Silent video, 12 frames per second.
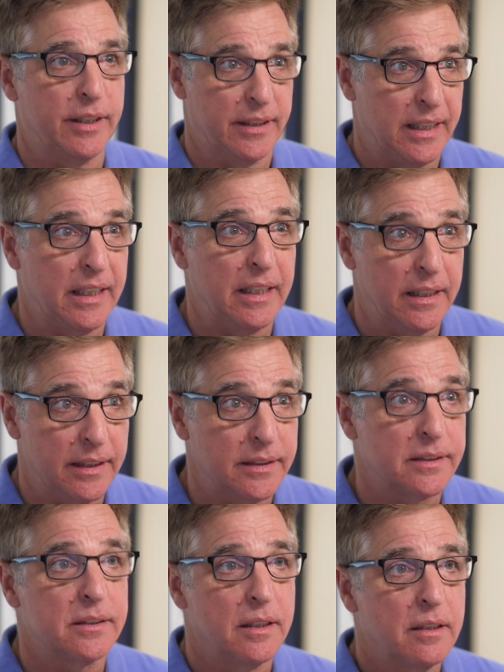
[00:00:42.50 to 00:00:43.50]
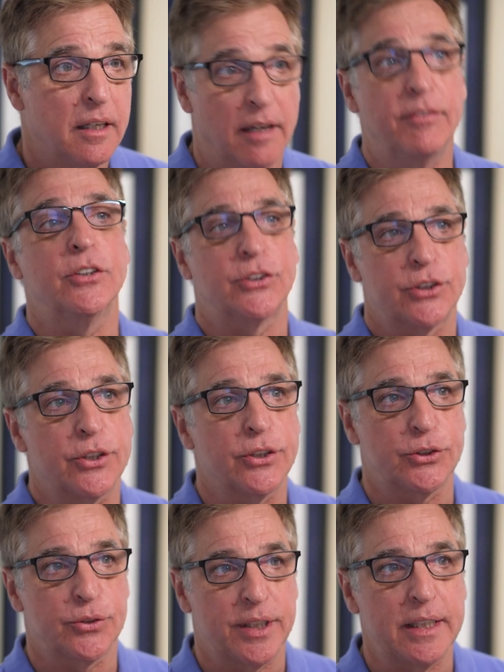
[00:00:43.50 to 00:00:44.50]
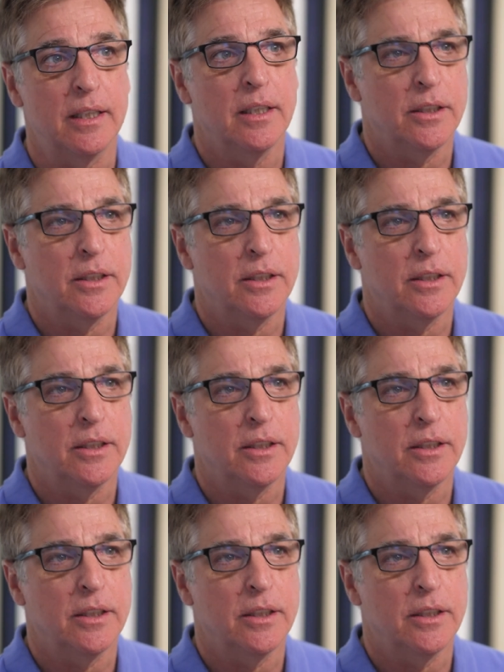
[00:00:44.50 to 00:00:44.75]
at ease of the surgery.